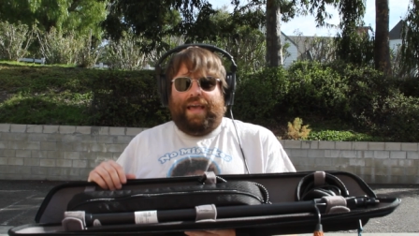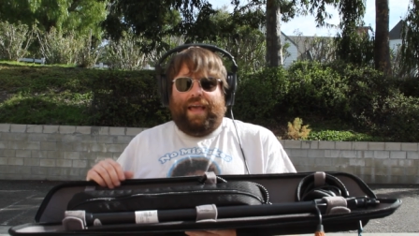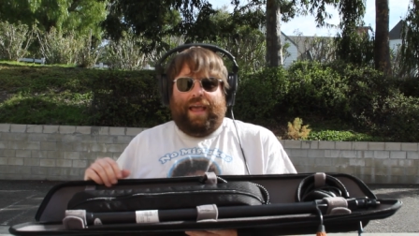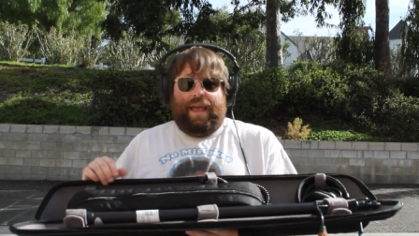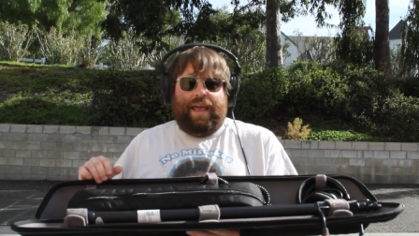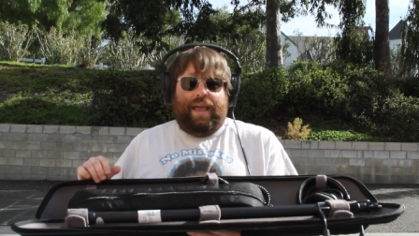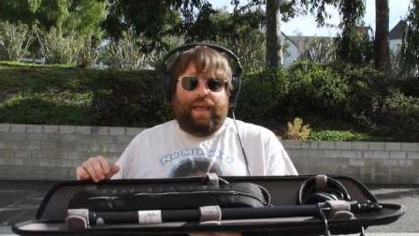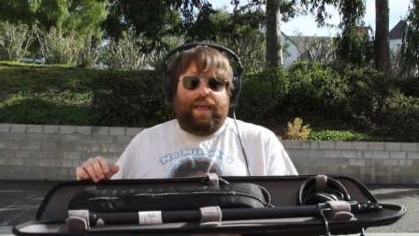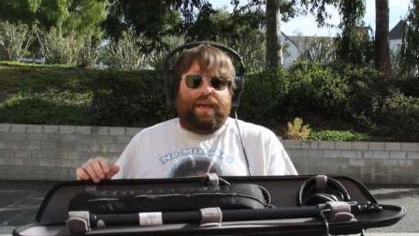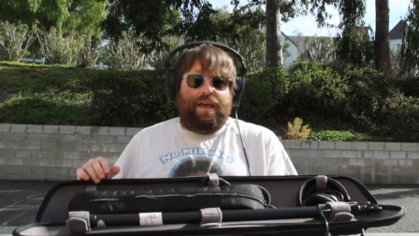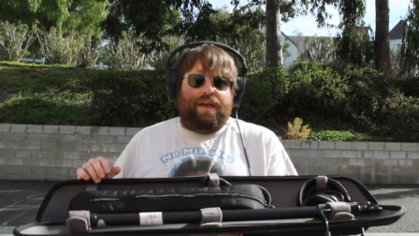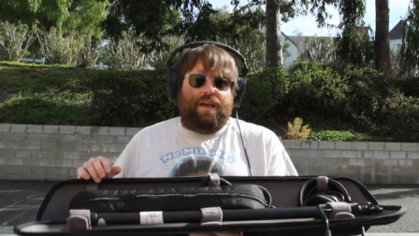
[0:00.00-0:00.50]

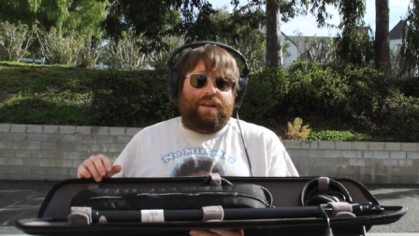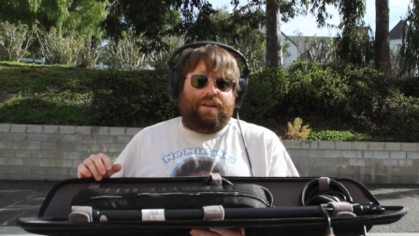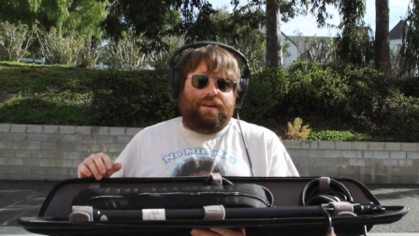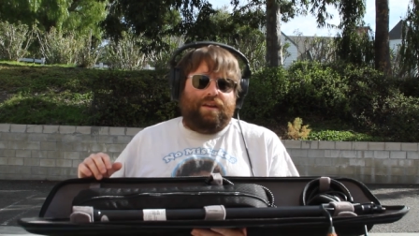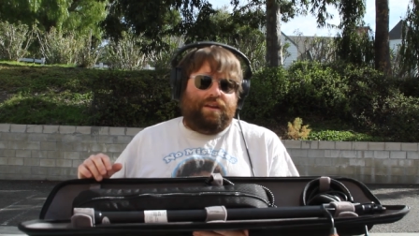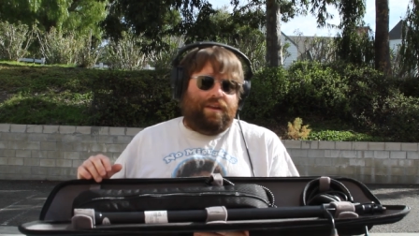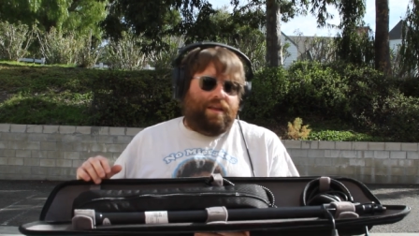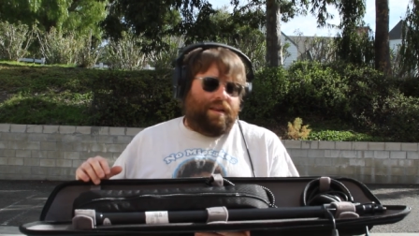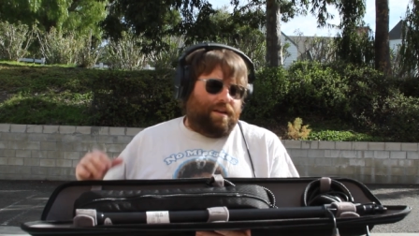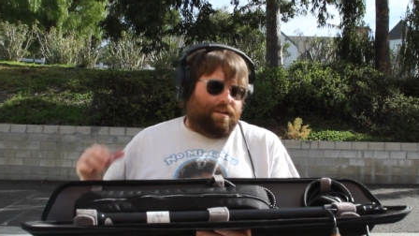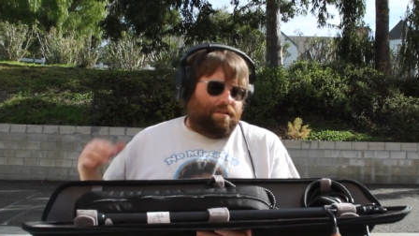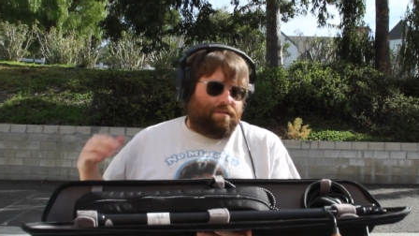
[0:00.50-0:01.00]

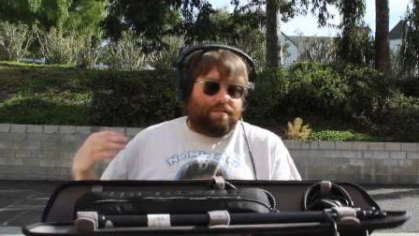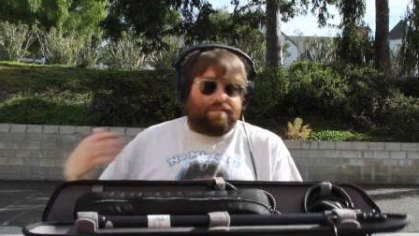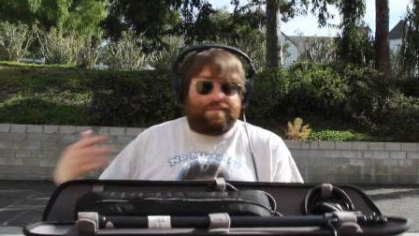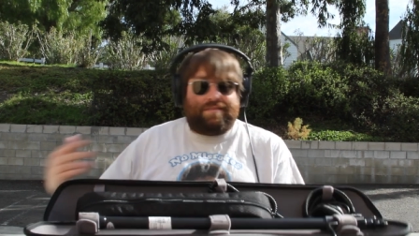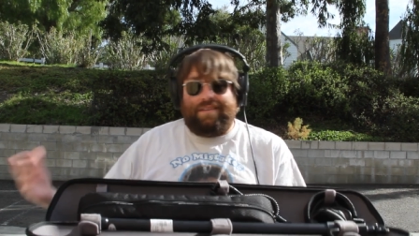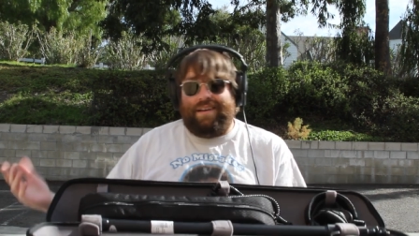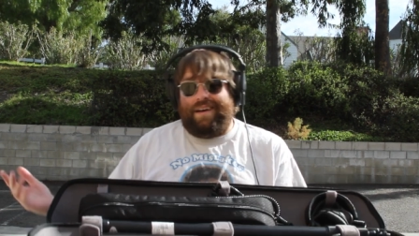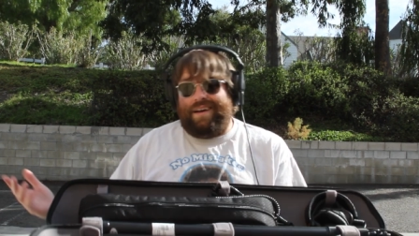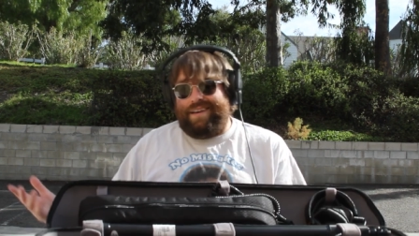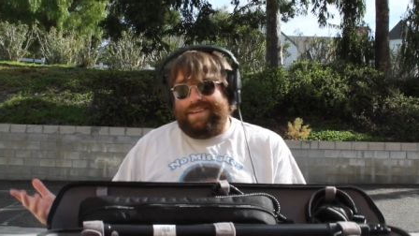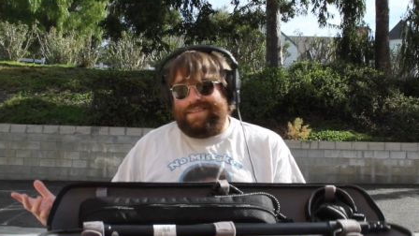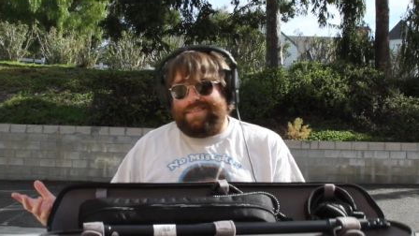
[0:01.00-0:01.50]
and it looks
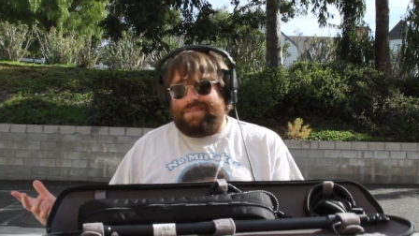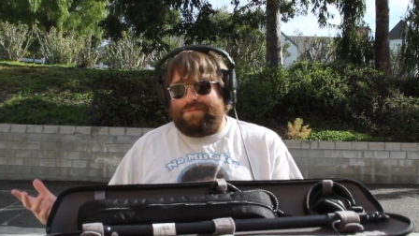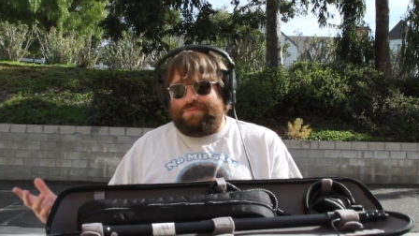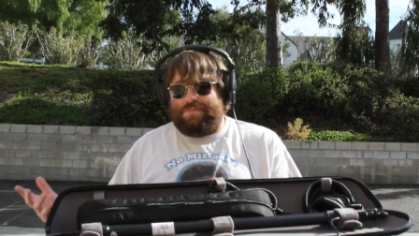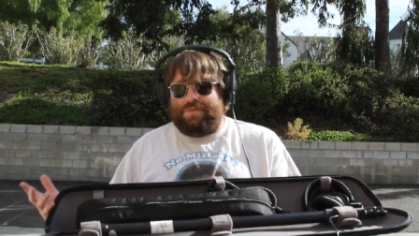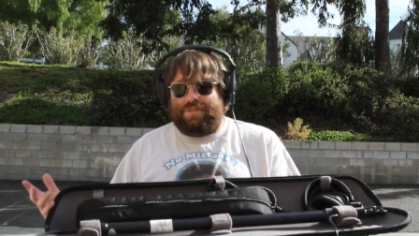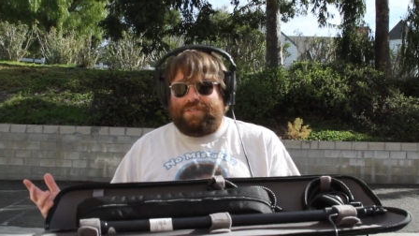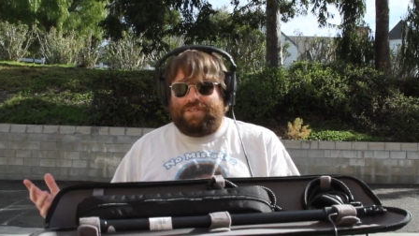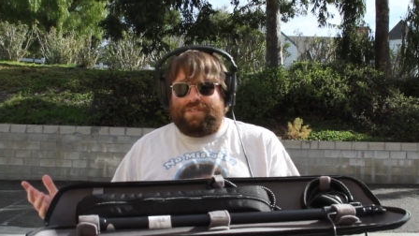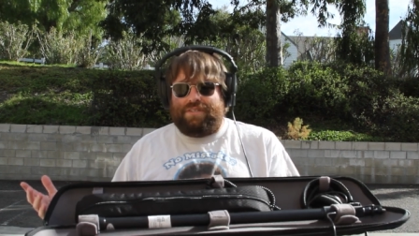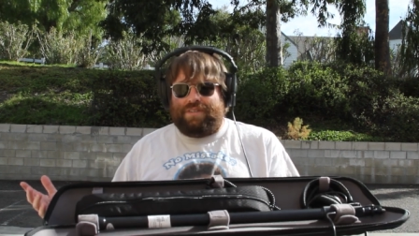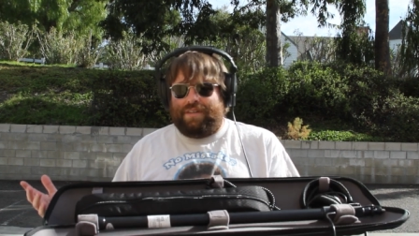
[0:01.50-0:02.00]
nice,
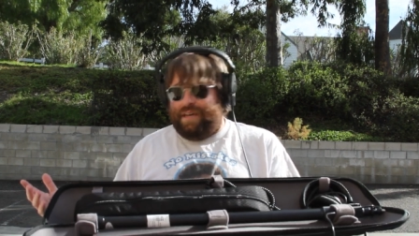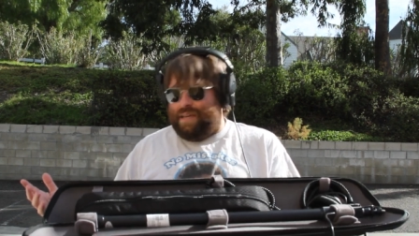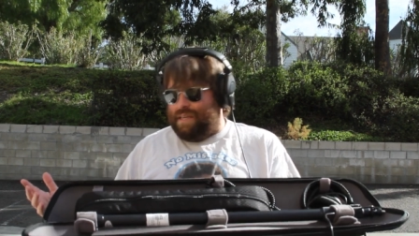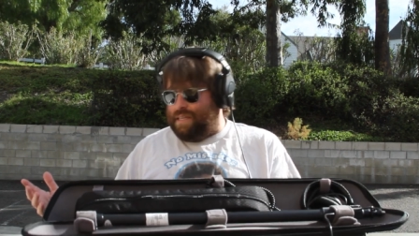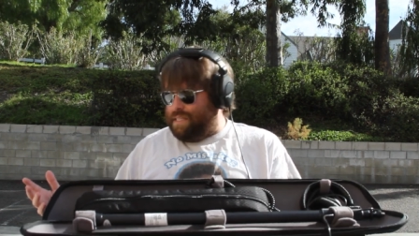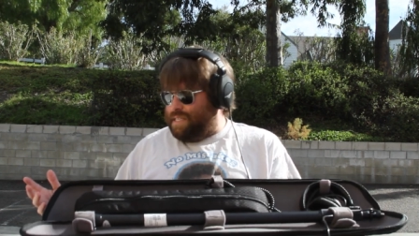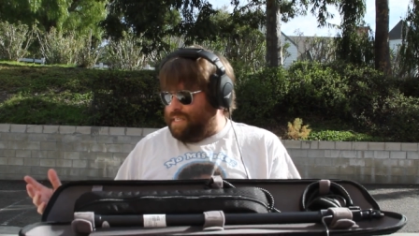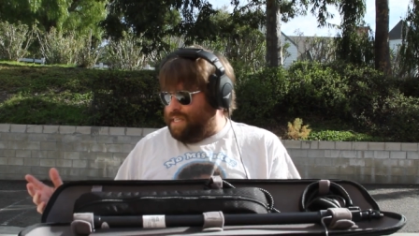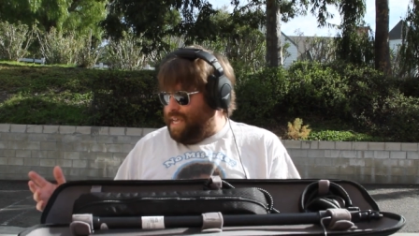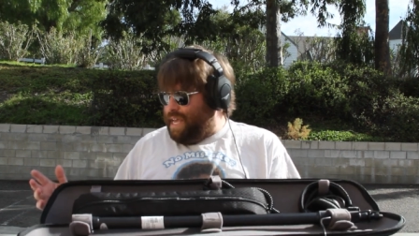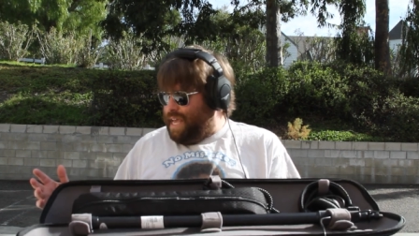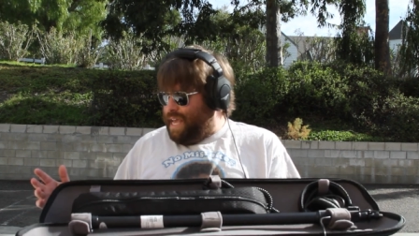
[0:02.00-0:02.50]
which is
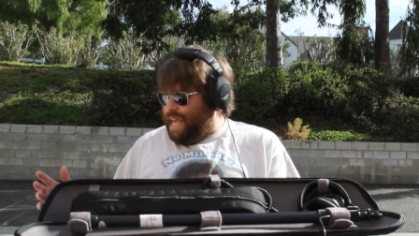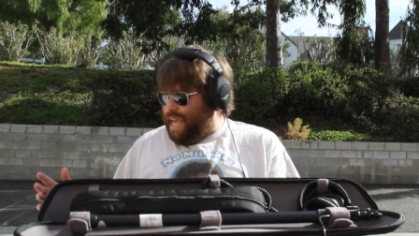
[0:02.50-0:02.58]
nice.